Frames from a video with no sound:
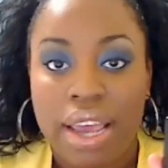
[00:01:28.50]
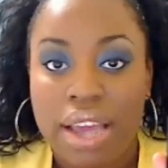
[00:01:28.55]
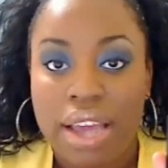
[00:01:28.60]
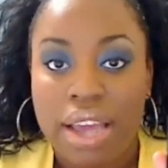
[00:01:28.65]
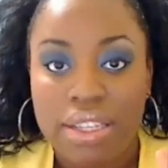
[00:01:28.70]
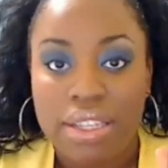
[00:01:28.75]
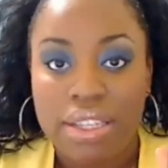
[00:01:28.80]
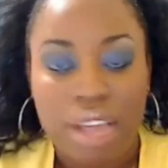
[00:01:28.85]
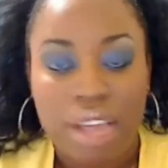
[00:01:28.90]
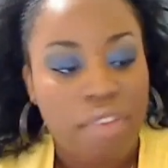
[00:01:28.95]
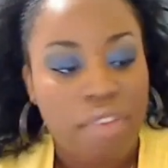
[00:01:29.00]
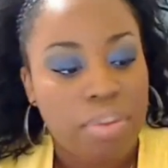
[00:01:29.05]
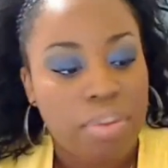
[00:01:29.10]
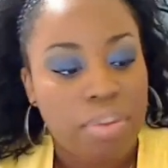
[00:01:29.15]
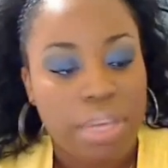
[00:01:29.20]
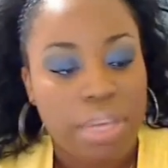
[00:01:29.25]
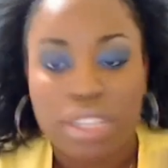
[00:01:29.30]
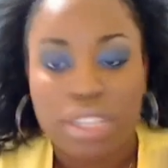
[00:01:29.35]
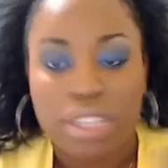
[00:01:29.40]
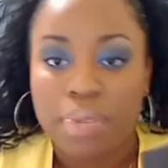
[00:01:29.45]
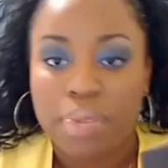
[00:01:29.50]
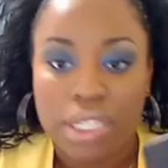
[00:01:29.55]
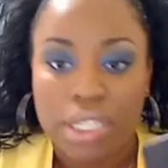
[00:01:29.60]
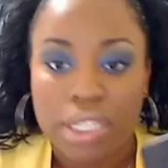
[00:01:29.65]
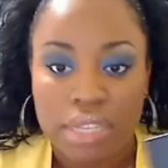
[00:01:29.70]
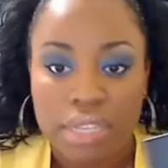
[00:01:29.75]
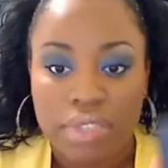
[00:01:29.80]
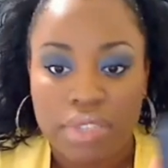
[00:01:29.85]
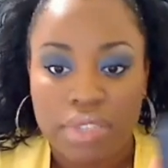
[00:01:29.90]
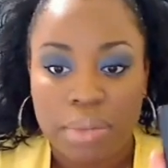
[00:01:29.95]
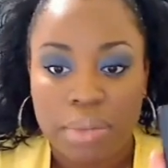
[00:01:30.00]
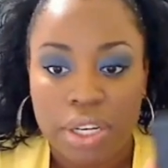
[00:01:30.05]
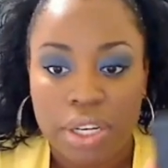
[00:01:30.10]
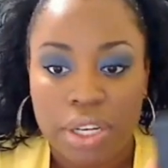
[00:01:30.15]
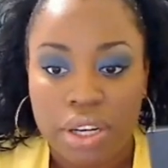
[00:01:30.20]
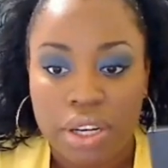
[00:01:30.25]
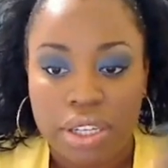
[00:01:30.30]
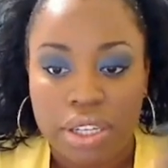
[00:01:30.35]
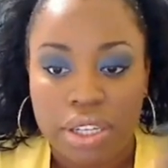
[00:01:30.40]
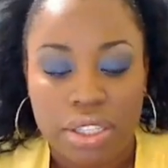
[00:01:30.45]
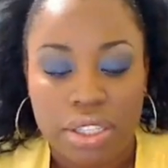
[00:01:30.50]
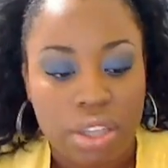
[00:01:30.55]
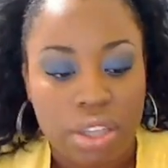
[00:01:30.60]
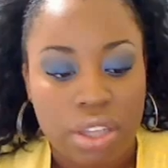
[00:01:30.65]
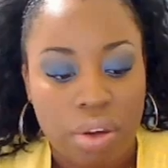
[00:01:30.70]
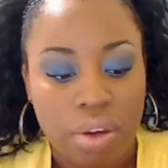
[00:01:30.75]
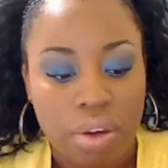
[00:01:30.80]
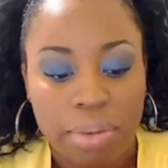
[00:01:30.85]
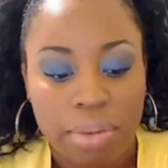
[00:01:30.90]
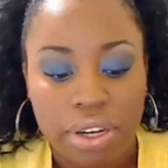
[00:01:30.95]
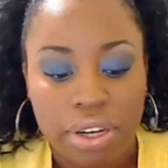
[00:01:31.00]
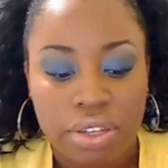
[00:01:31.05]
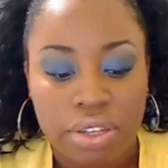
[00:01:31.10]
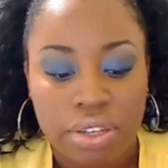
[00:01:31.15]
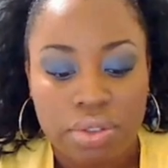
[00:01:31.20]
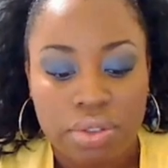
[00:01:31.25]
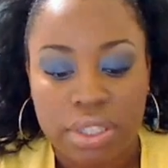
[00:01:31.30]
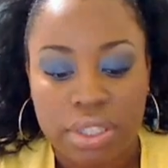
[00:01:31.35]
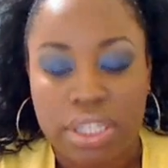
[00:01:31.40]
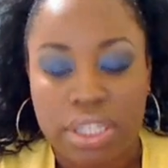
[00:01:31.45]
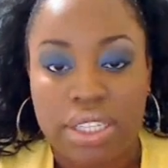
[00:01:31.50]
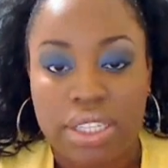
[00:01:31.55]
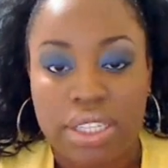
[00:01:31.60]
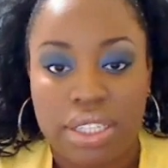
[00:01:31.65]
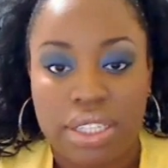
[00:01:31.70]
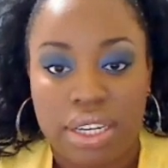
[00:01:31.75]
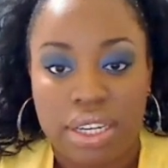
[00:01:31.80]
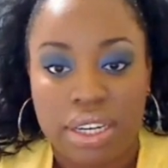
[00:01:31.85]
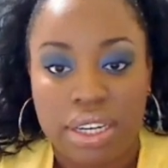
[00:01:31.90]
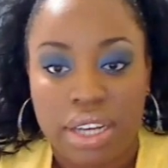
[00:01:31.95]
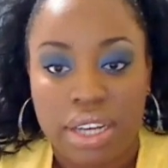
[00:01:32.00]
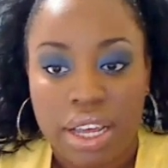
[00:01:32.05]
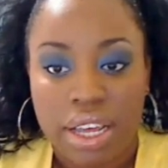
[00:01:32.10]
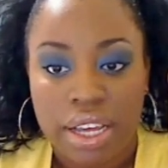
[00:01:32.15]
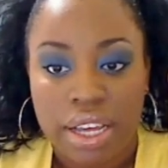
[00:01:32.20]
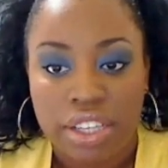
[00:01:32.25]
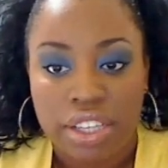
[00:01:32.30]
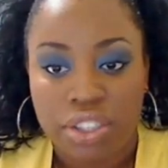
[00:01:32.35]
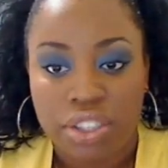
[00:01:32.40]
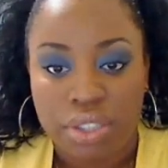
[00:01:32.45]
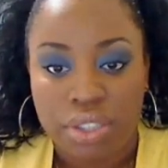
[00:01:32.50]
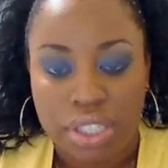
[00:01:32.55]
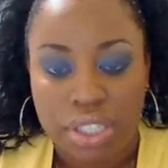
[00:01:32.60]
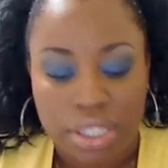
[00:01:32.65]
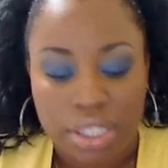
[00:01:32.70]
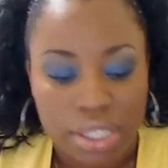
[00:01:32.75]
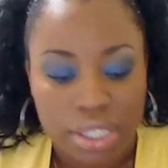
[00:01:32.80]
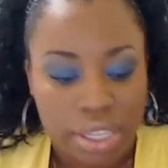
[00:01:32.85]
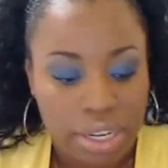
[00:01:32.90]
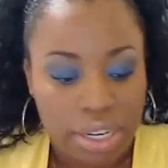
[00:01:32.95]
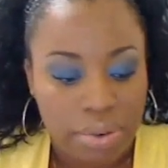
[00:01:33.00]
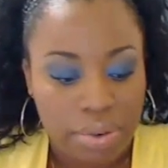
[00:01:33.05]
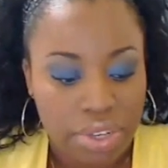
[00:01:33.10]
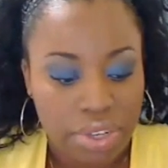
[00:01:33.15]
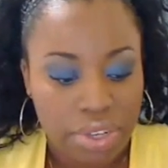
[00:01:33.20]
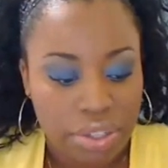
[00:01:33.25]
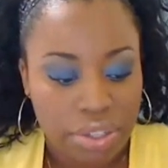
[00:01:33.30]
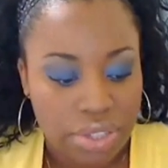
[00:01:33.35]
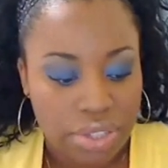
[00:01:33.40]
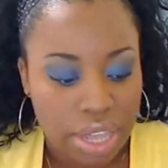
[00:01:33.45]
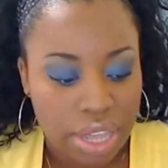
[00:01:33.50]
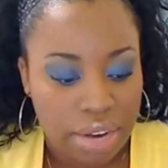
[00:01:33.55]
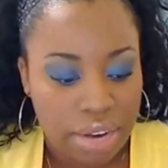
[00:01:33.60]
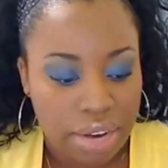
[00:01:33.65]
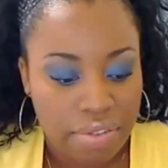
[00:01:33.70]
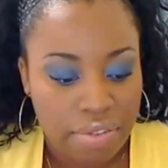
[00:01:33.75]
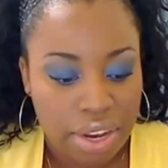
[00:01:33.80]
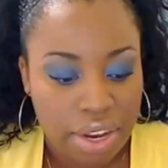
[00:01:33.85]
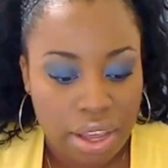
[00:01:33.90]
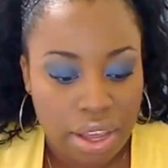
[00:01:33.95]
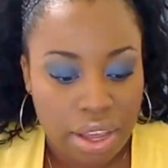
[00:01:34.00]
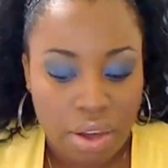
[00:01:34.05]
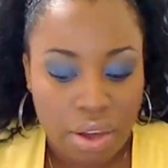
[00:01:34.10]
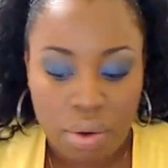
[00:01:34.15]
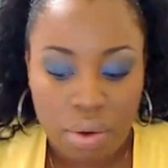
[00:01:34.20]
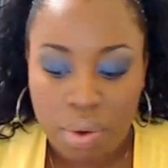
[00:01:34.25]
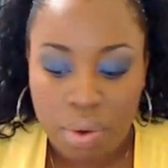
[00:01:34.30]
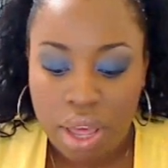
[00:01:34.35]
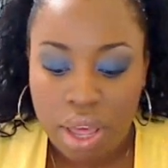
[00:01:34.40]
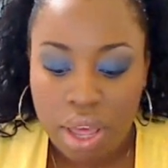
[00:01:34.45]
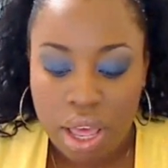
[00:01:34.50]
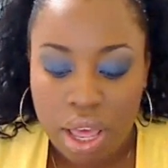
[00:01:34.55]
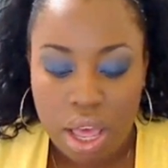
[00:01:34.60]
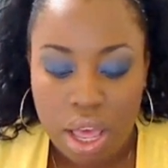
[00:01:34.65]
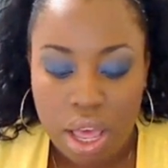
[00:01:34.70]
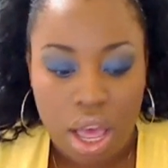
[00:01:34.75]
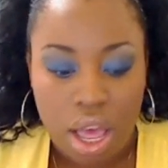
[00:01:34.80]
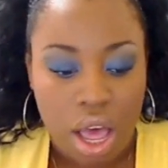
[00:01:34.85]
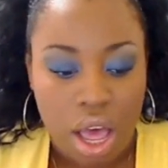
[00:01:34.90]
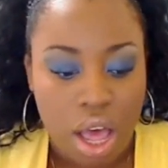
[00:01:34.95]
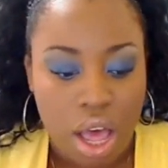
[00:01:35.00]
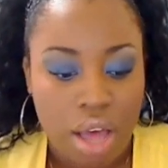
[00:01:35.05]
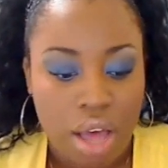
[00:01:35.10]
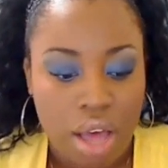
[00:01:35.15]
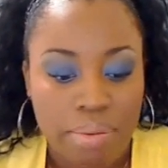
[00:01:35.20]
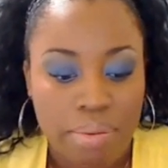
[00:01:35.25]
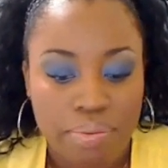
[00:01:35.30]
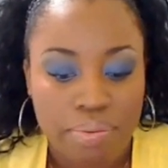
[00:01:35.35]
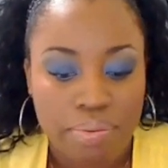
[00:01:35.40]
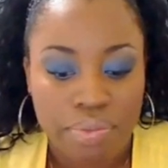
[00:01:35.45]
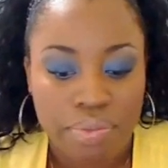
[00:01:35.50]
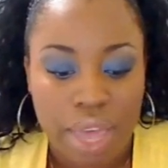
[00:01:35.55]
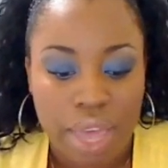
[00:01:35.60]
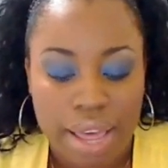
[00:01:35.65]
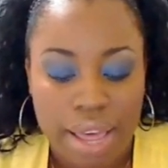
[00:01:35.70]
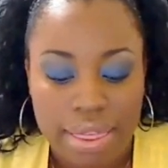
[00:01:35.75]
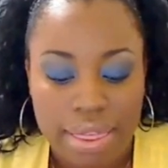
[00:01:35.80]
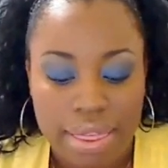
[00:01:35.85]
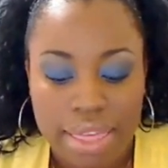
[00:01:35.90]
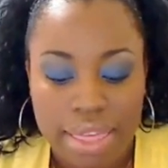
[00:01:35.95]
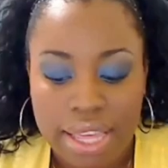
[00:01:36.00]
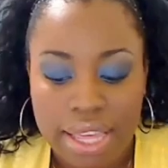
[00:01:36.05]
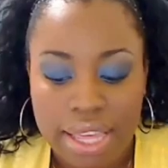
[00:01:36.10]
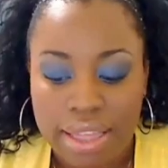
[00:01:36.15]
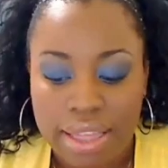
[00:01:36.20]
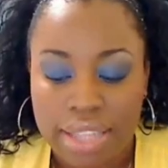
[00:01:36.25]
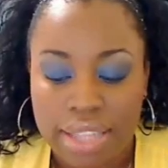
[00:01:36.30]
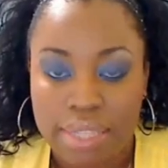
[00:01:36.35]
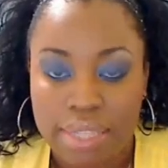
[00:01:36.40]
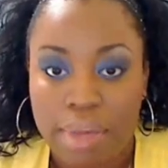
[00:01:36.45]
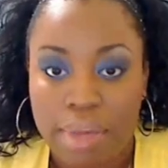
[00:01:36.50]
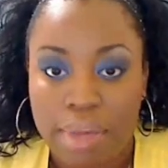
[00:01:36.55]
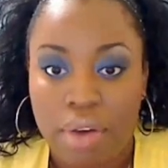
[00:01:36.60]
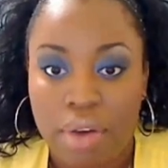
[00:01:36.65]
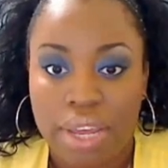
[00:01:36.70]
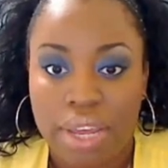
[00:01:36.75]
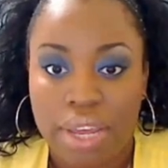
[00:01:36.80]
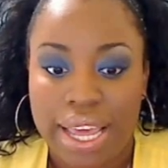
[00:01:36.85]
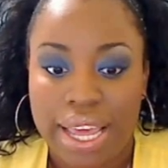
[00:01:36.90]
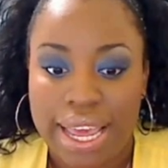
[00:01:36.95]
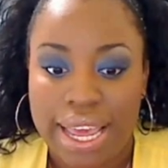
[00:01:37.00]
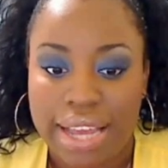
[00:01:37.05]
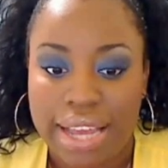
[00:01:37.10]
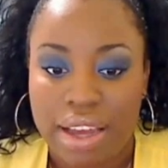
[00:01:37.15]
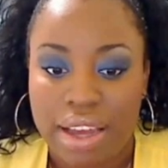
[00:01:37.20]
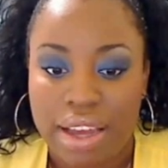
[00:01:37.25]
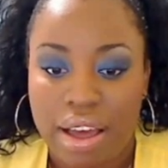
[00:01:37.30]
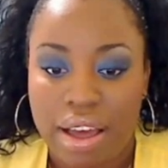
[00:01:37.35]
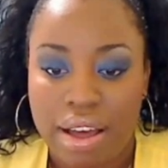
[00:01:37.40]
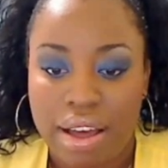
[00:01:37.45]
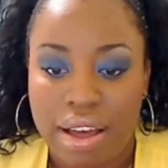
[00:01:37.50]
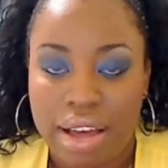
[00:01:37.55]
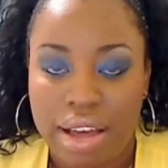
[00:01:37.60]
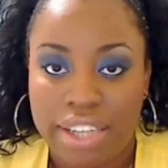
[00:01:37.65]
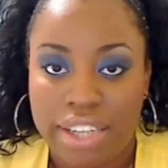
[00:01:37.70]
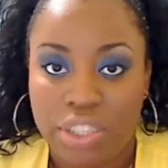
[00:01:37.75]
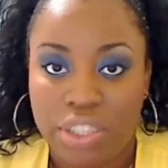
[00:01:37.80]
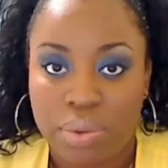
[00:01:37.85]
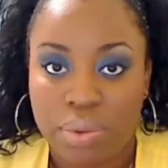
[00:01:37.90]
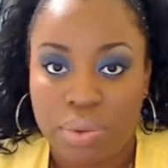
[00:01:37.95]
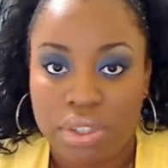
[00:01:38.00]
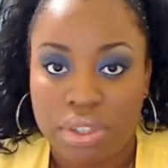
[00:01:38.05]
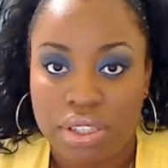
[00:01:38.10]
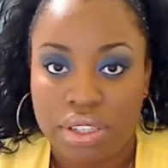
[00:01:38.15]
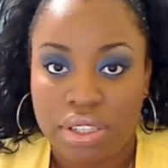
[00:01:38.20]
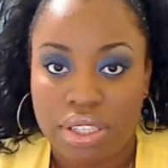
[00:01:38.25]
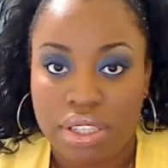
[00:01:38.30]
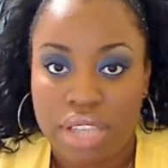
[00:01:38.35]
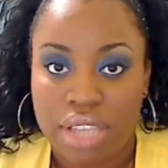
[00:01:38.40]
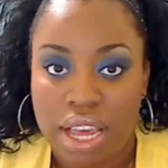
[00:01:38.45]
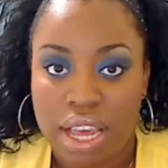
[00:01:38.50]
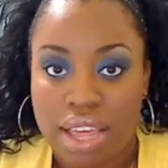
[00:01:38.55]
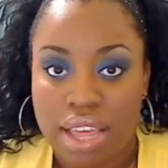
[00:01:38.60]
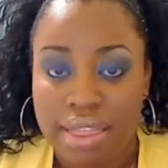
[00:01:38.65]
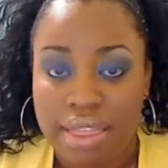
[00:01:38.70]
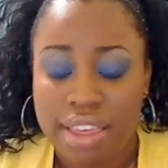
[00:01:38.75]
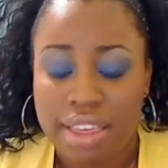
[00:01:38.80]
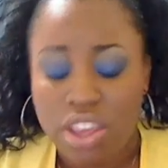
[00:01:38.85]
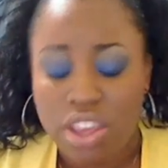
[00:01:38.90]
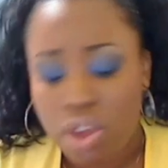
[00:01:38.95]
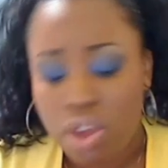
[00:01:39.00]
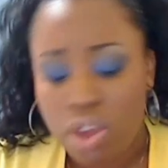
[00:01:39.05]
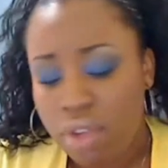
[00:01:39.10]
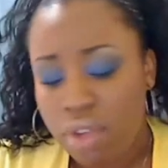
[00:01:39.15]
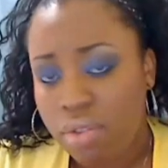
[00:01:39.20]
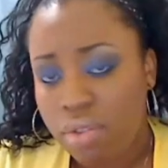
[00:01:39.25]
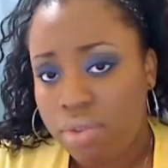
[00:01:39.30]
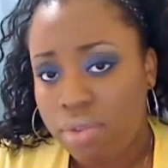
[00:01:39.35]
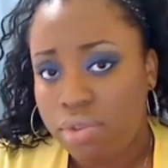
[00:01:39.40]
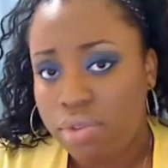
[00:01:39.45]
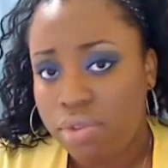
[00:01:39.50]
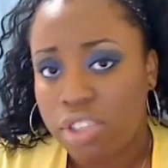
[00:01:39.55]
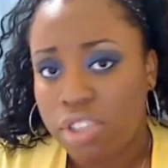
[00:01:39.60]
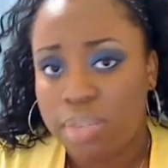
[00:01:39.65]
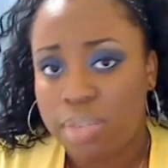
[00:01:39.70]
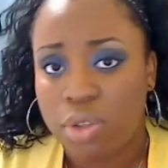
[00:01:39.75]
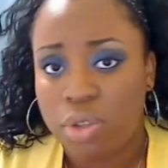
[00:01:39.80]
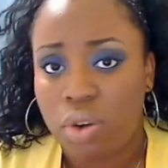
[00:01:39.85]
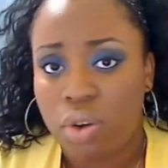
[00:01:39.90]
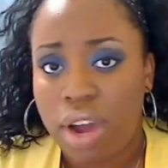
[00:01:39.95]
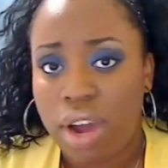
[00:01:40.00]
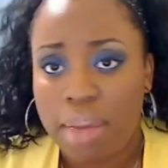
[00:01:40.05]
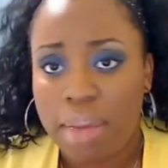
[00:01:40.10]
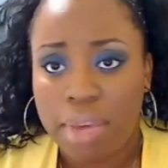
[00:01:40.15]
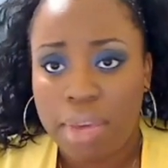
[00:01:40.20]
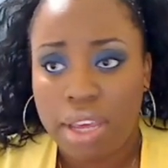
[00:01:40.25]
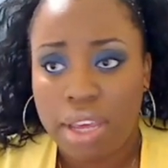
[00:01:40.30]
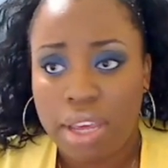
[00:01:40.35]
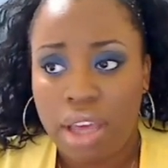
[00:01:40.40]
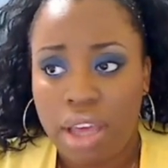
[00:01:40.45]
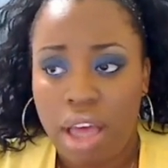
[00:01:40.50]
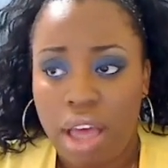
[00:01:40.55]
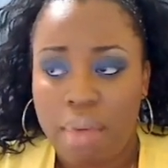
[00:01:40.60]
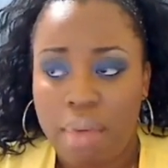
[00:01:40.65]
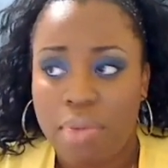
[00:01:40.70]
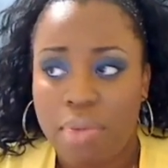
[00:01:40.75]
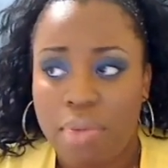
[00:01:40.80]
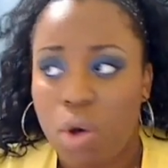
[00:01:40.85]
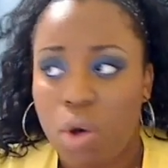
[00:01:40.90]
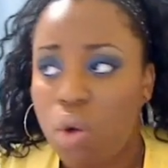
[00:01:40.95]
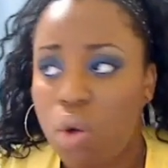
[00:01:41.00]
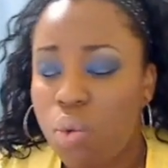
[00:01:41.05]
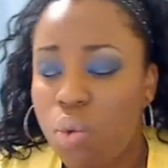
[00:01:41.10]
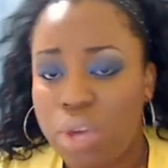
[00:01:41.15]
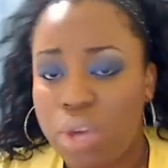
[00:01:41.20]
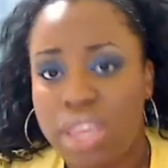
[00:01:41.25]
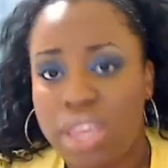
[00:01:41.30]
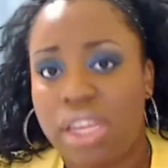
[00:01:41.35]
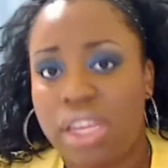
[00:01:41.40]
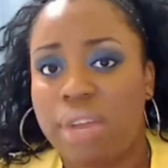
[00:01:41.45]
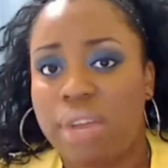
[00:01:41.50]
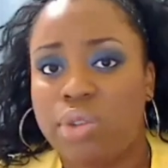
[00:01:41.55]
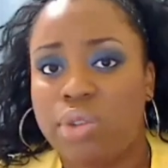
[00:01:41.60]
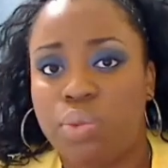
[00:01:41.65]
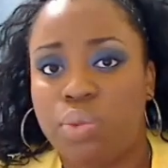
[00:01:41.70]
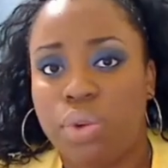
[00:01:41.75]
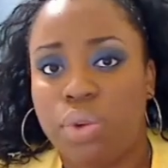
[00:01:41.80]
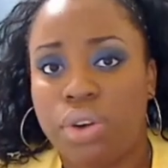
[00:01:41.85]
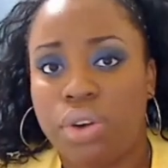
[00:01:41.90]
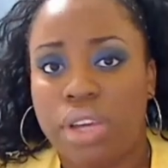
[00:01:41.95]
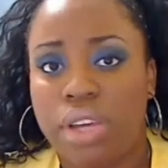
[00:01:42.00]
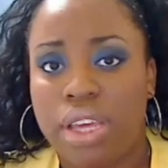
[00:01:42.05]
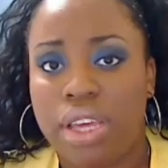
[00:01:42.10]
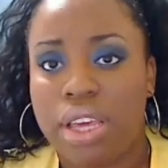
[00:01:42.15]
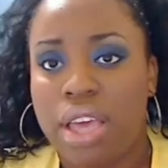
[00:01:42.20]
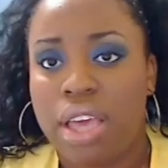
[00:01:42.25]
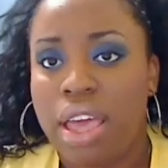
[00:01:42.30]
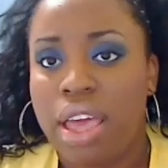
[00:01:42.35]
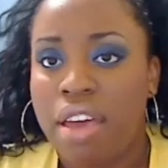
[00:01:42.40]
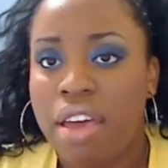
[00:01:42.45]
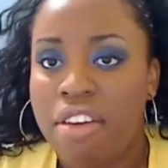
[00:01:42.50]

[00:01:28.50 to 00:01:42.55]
it doesn't have to be expensive to be good. So I'm going to use this, and as you can see, I'm going to use that in the video. I think that's about it. I just wanted to say thank you everyone for subscribing. The whole week that I was working,